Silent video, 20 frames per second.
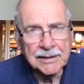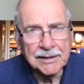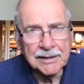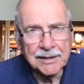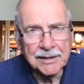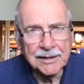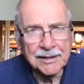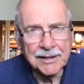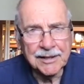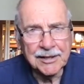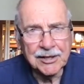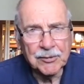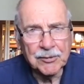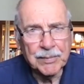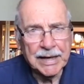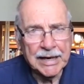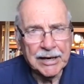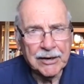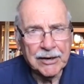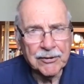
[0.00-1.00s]
on a
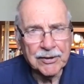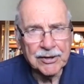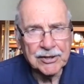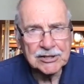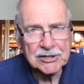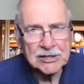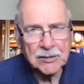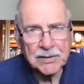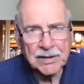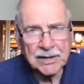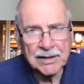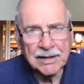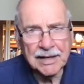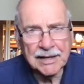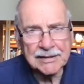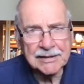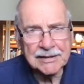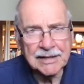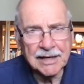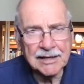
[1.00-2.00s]
barrel or something
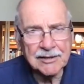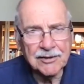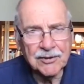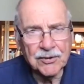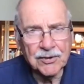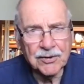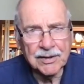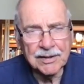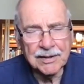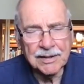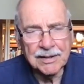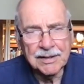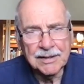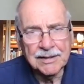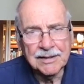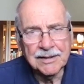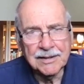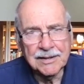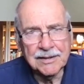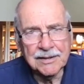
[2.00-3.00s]
like that, or
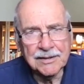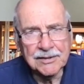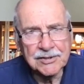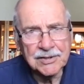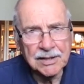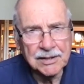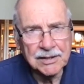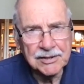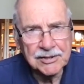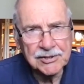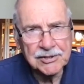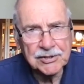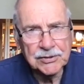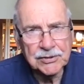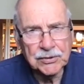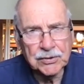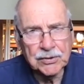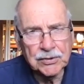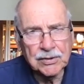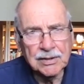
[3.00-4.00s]
a little
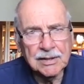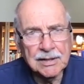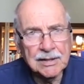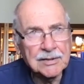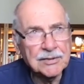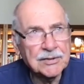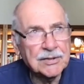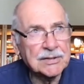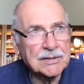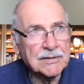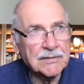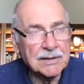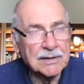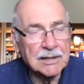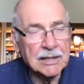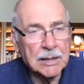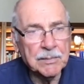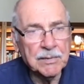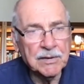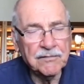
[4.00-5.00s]
stool, just a
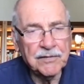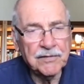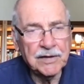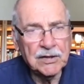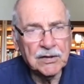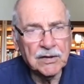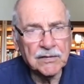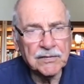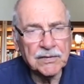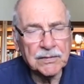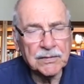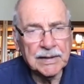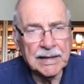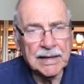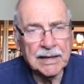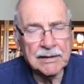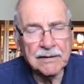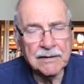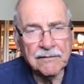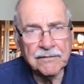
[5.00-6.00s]
couple of feet off the
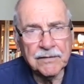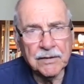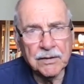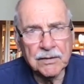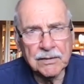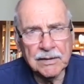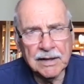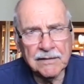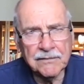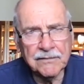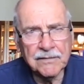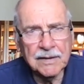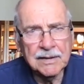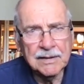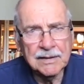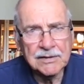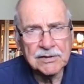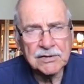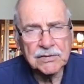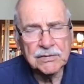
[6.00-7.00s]
ground, and photograph
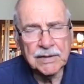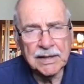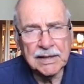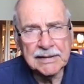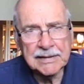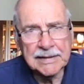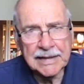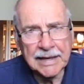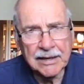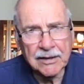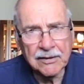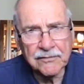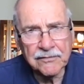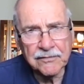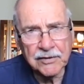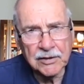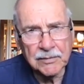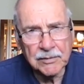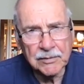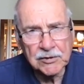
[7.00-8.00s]
straight down
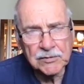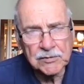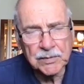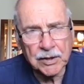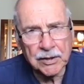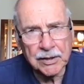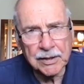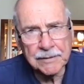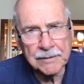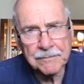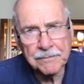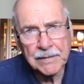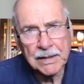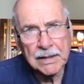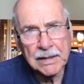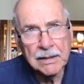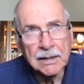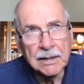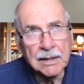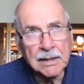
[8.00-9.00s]
for the most part.
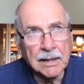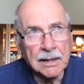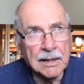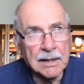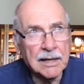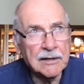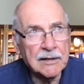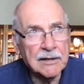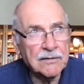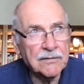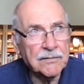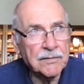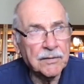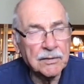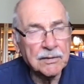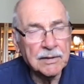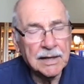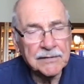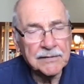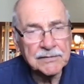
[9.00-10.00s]
A lot of the
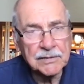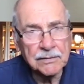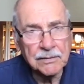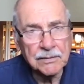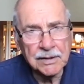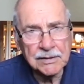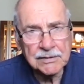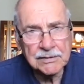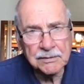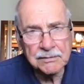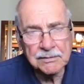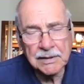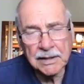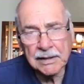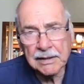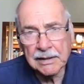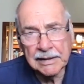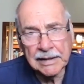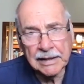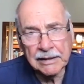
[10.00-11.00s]
photographs are also
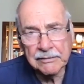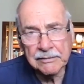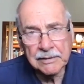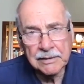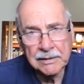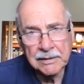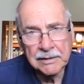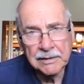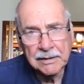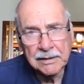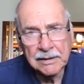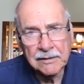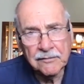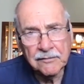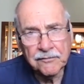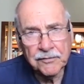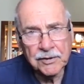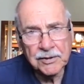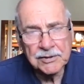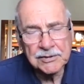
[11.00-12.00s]
taken out in
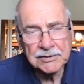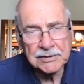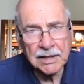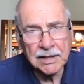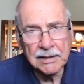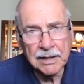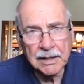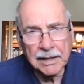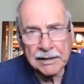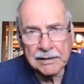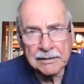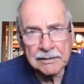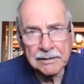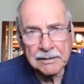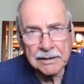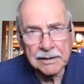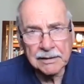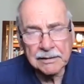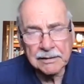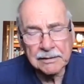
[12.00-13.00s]
full sunlight,
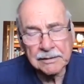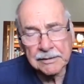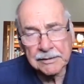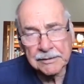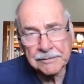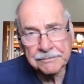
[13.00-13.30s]
and